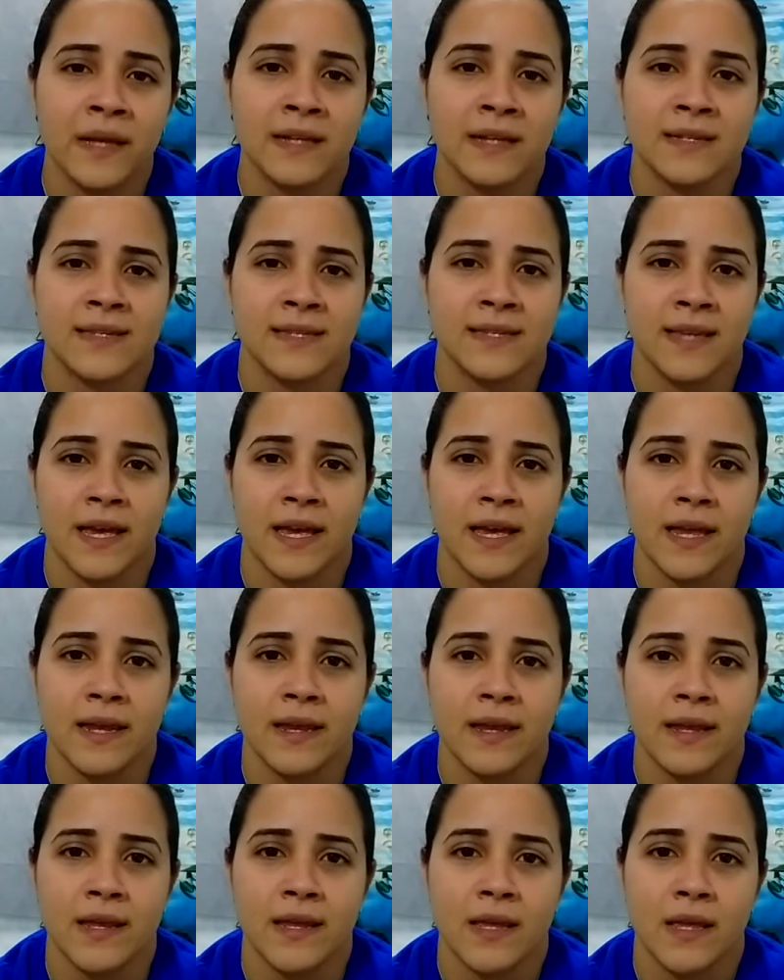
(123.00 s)
being
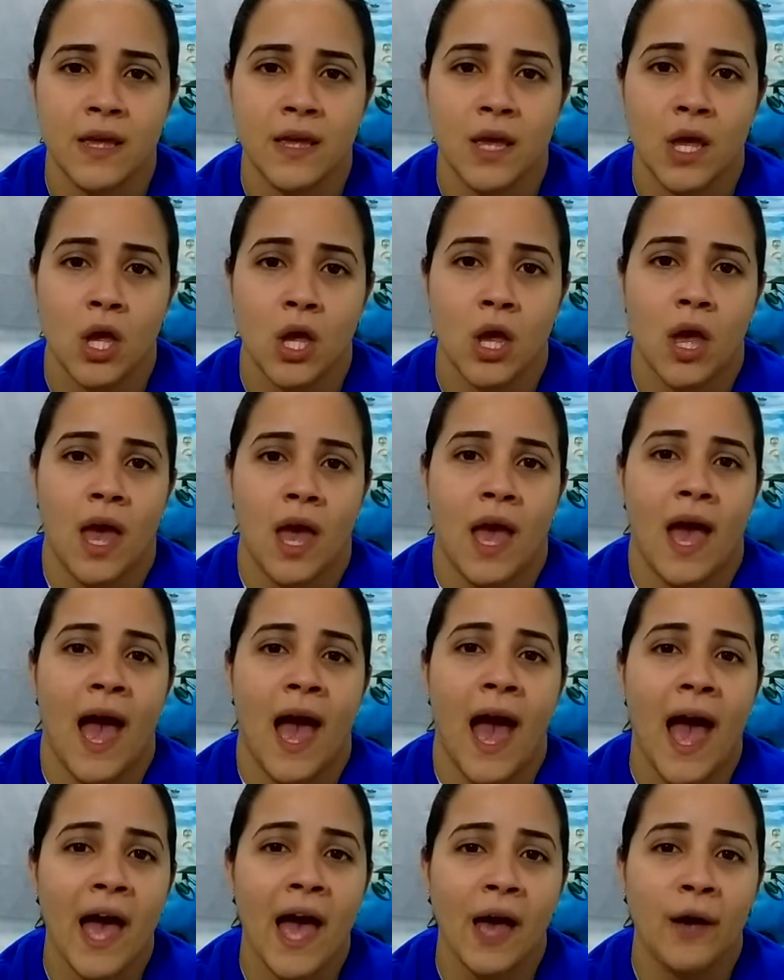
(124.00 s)
said,
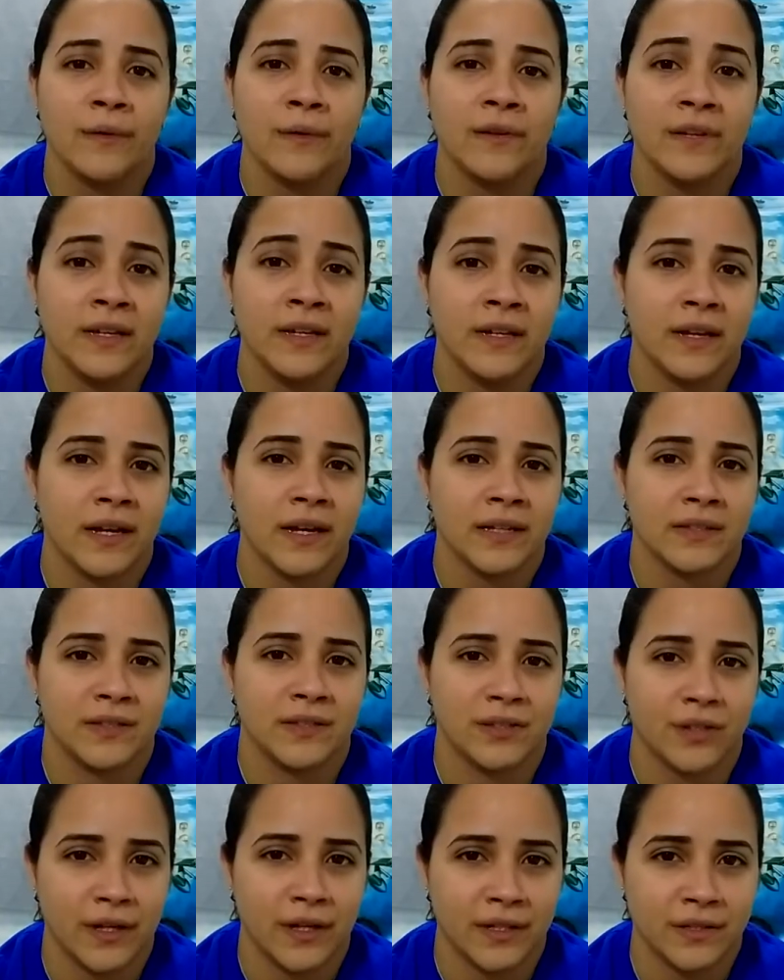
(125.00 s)
how did I
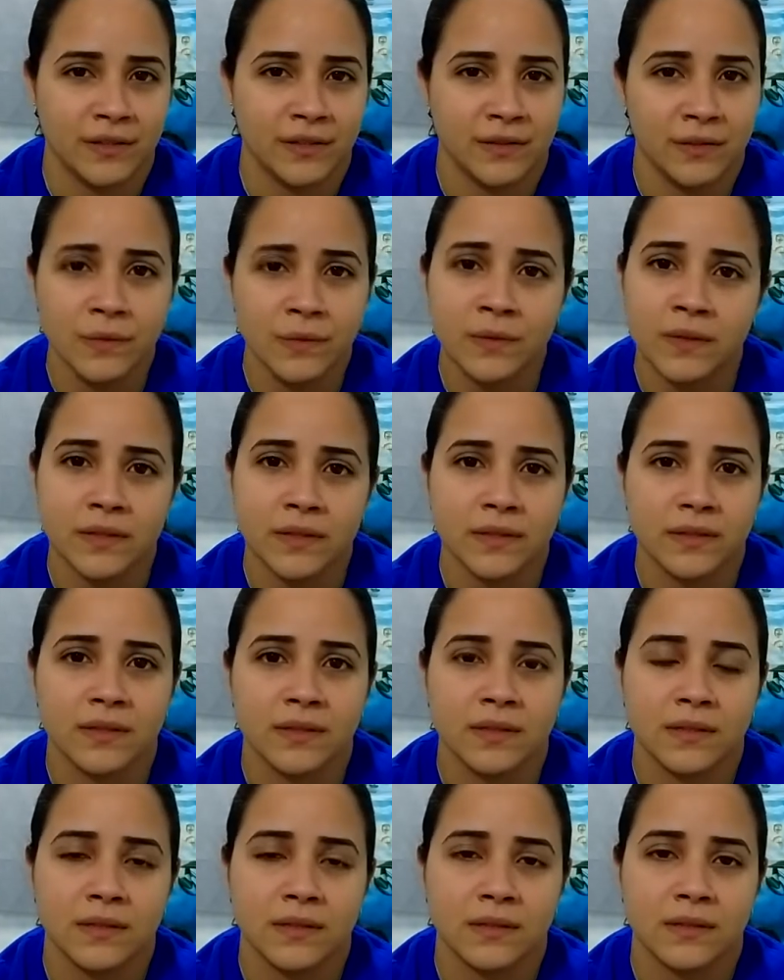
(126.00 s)
start to do
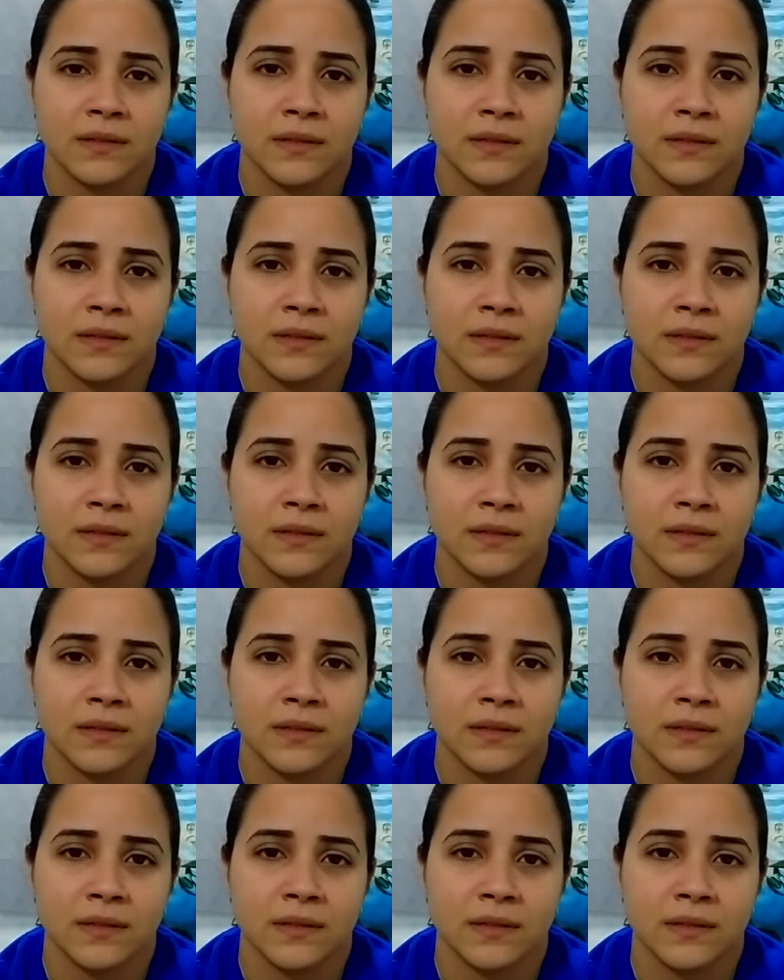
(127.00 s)
this?